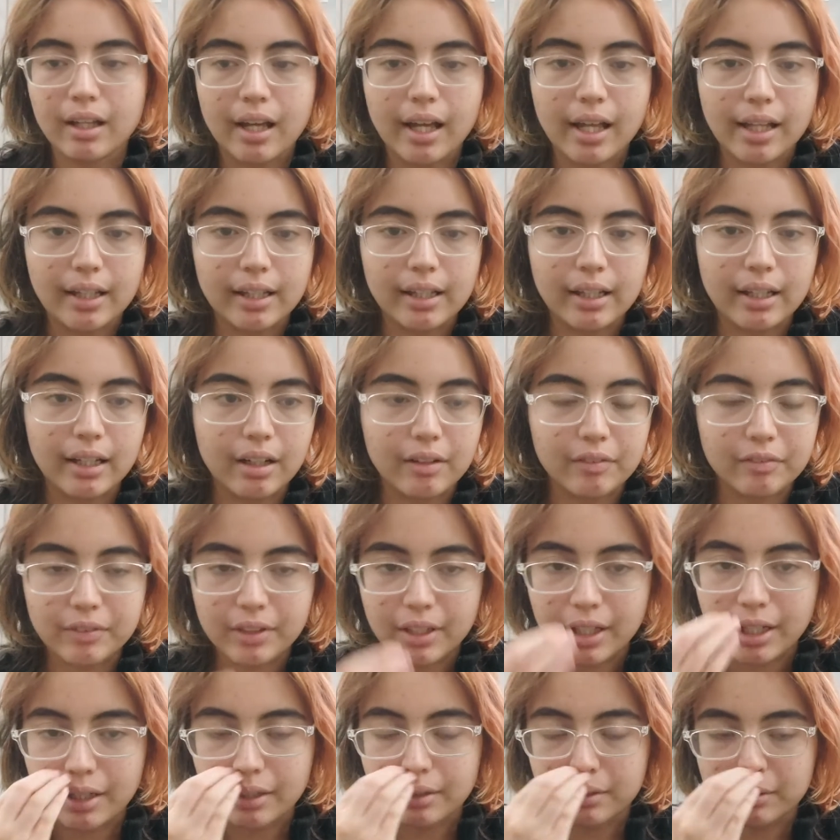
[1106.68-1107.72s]
And then
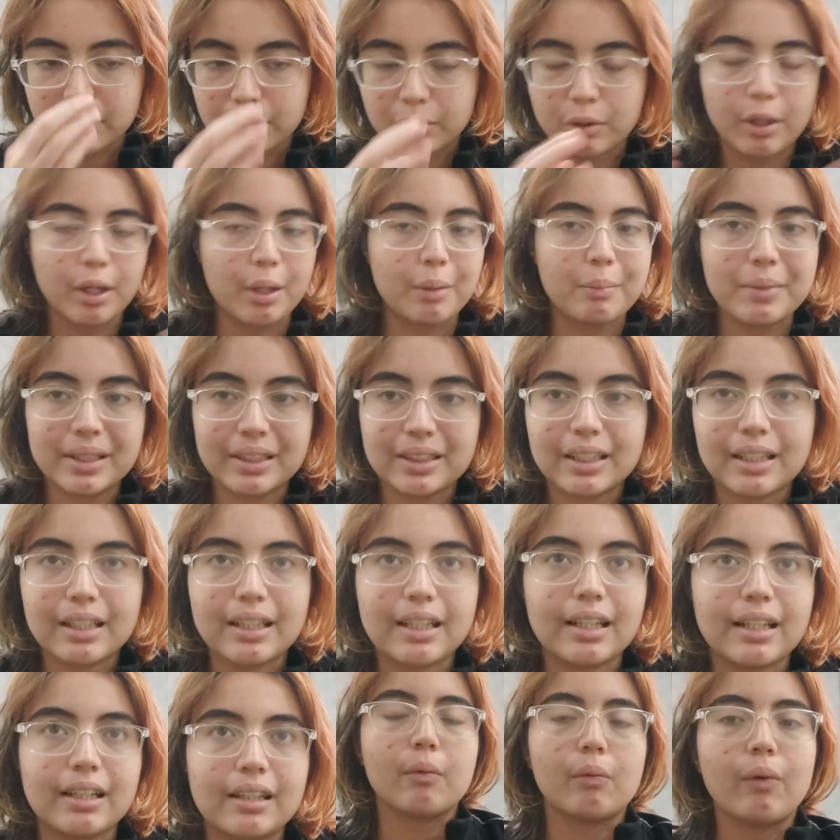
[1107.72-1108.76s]
after that, okay,
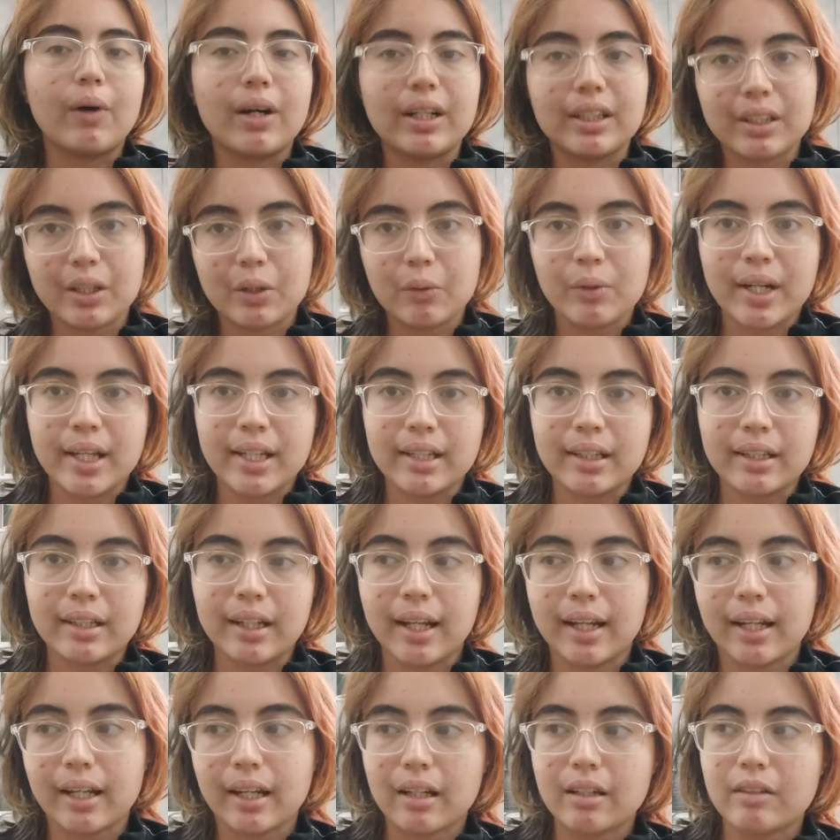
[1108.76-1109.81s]
basically while they were at the,
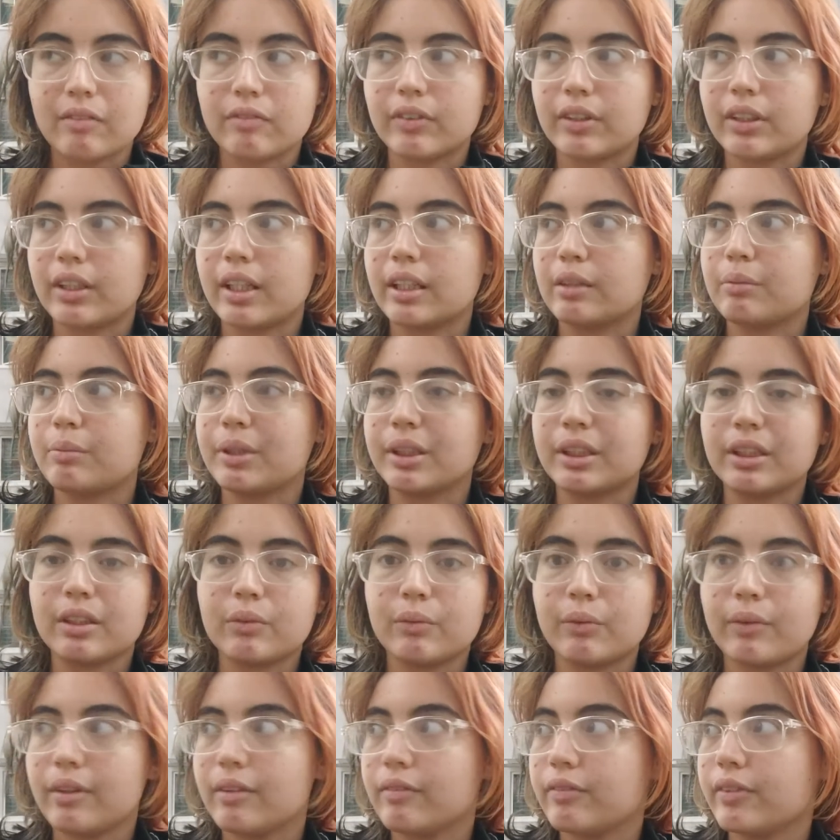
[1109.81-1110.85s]
like, carnival
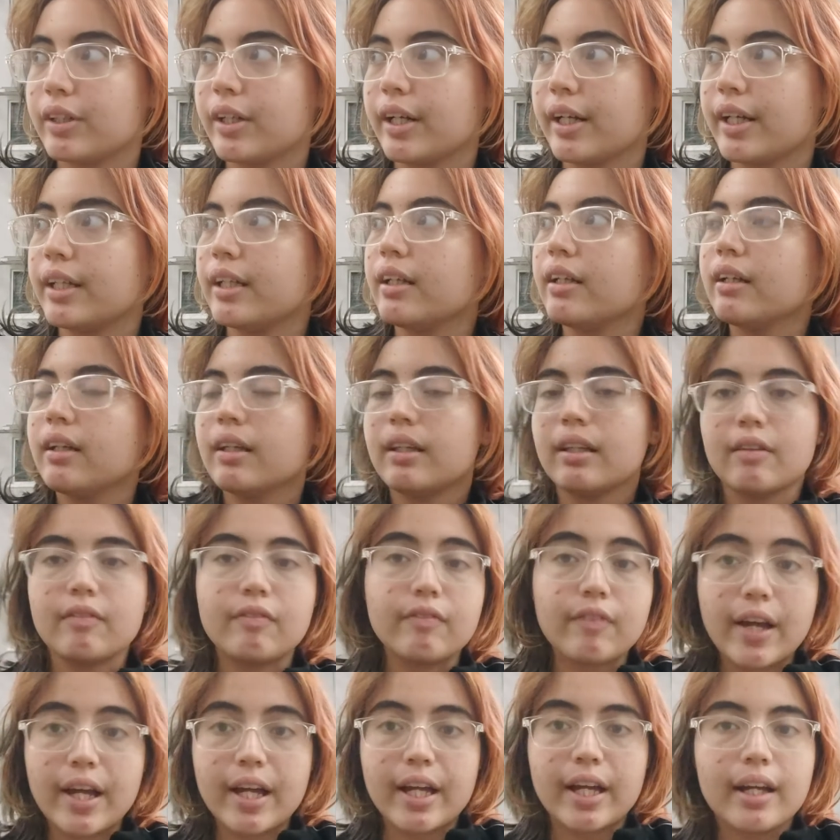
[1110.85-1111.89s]
exhibition, whatever, right, the
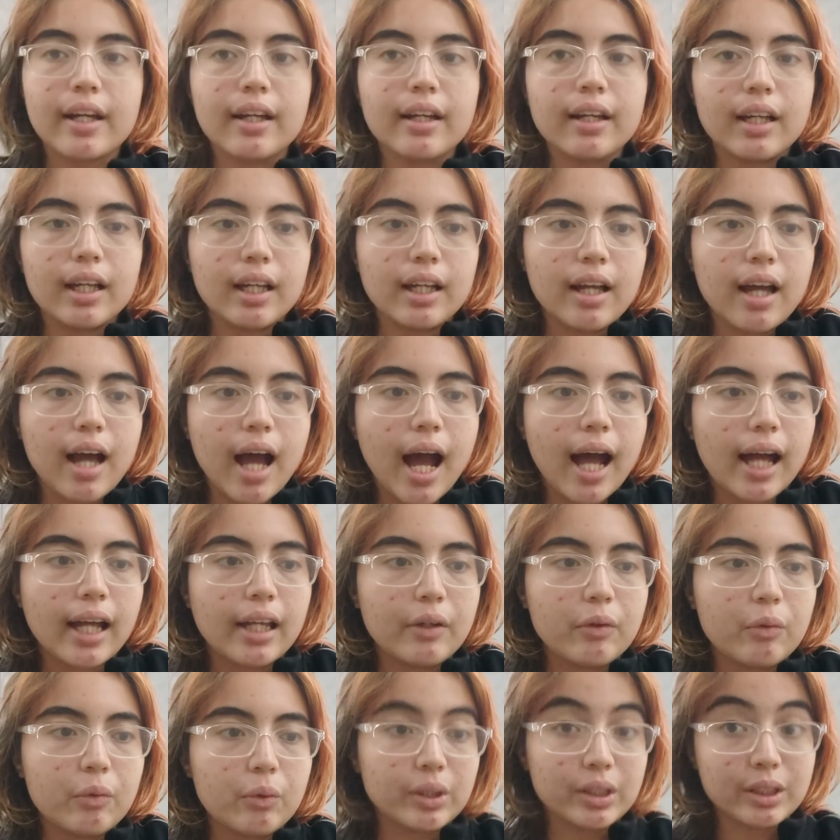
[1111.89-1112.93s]
fair,
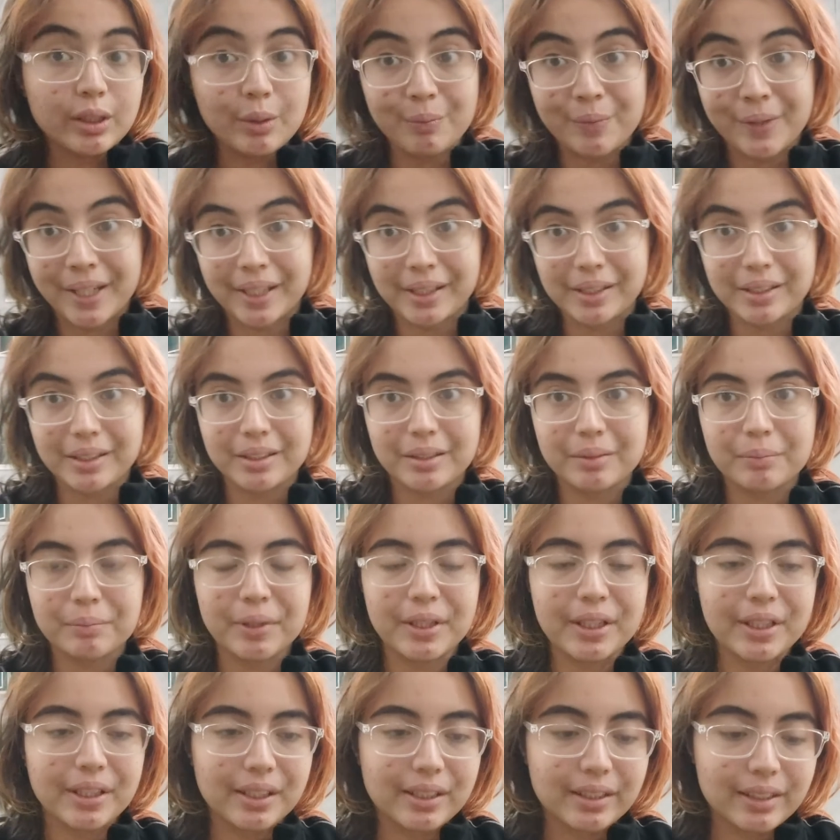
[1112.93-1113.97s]
I was somewhere else
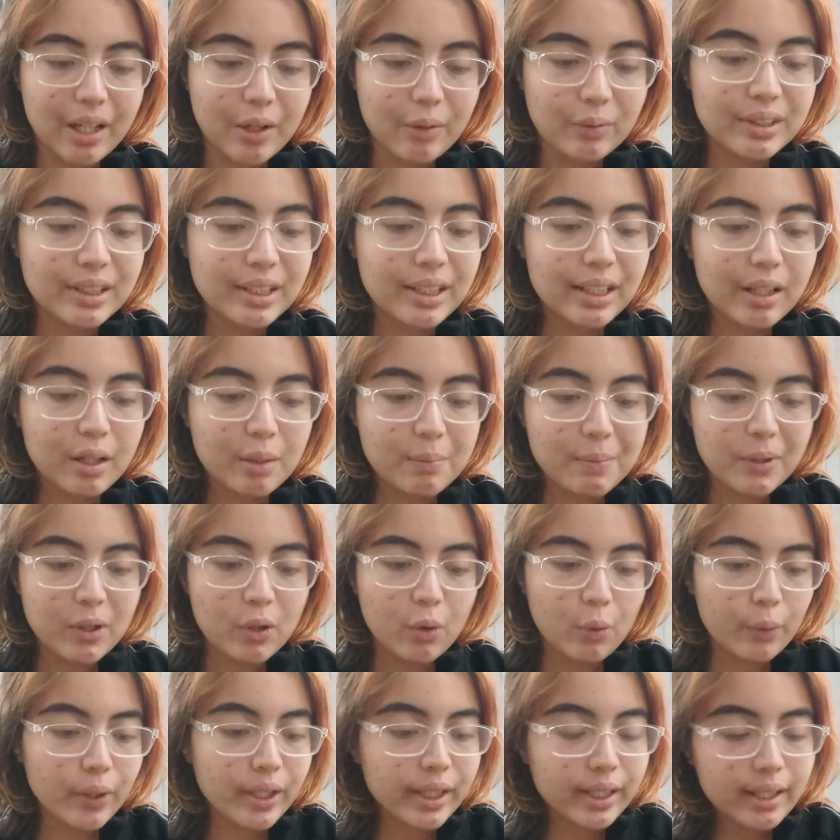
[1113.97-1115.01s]
because I was thinking about
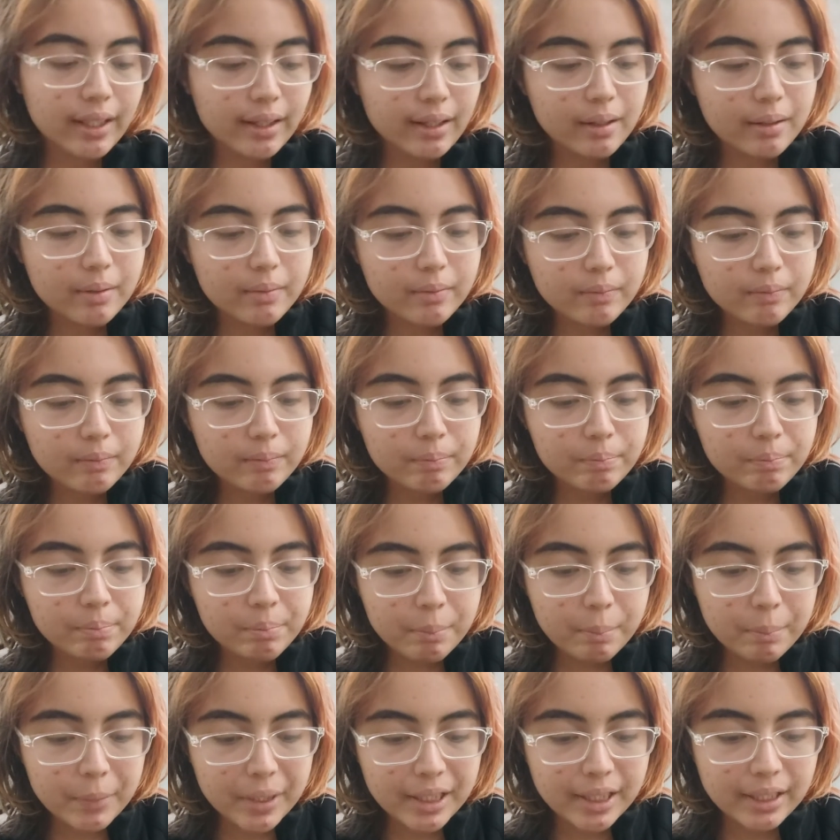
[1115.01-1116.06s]
going there,
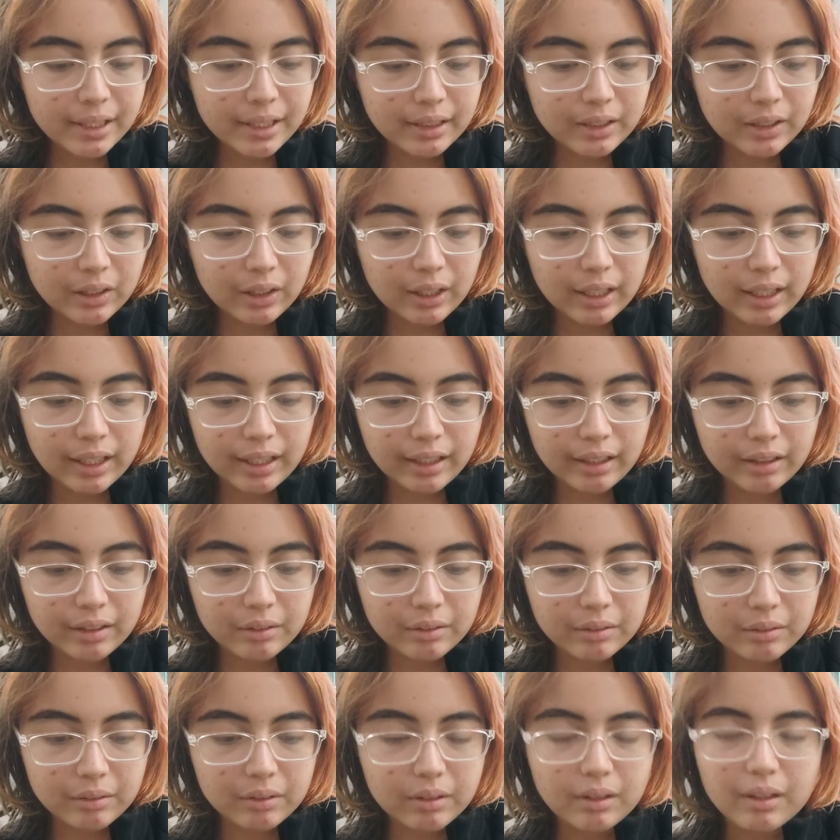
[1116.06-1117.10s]
but then I thought, like,
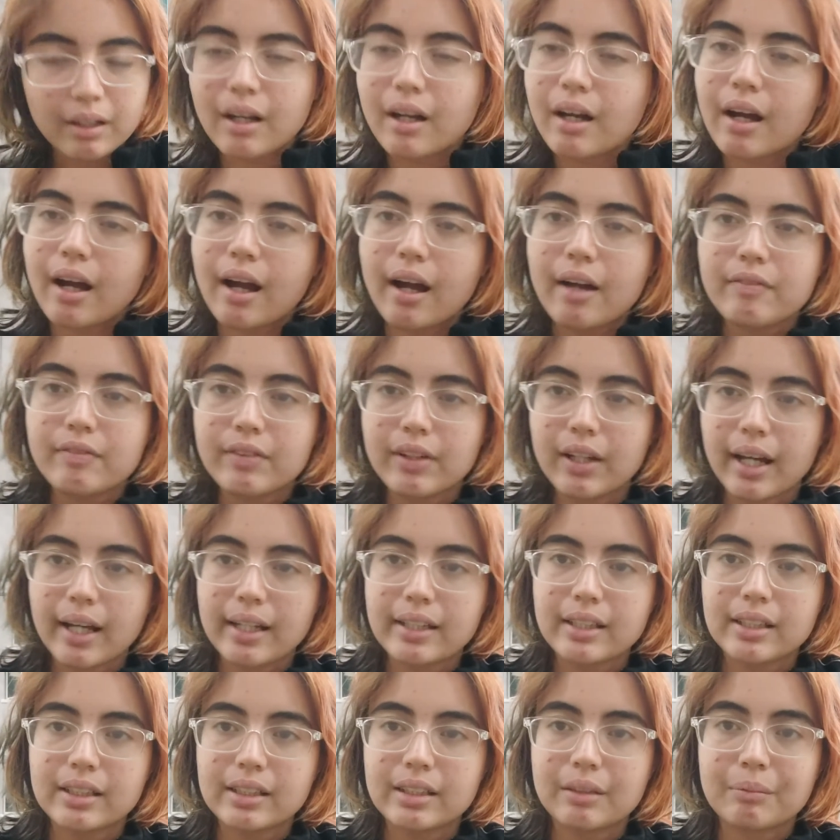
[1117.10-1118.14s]
I feel like I
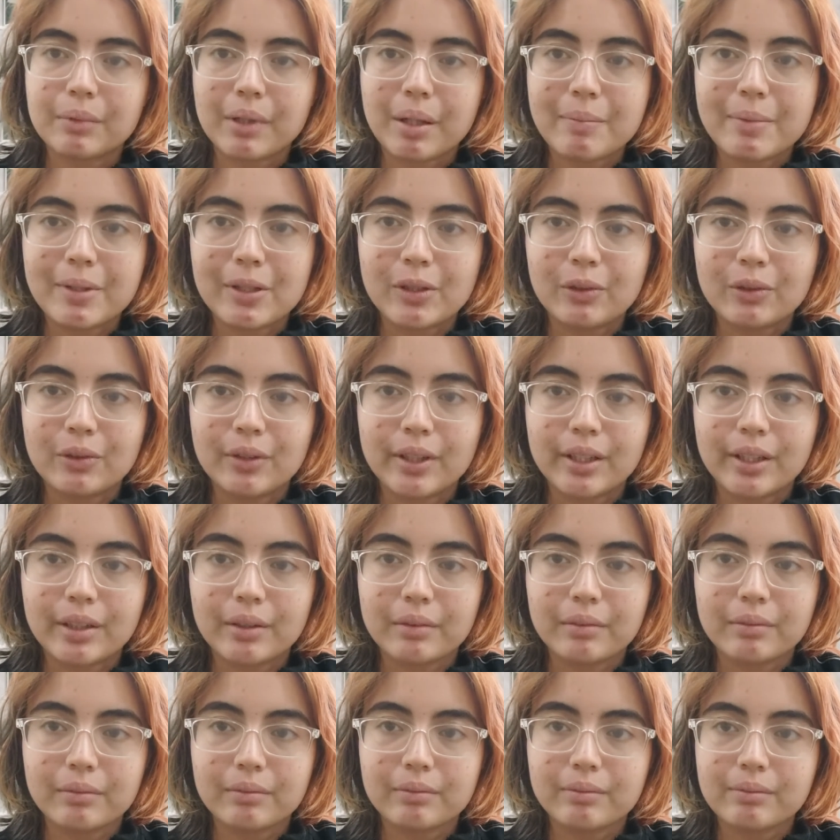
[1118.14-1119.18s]
need some time alone right now.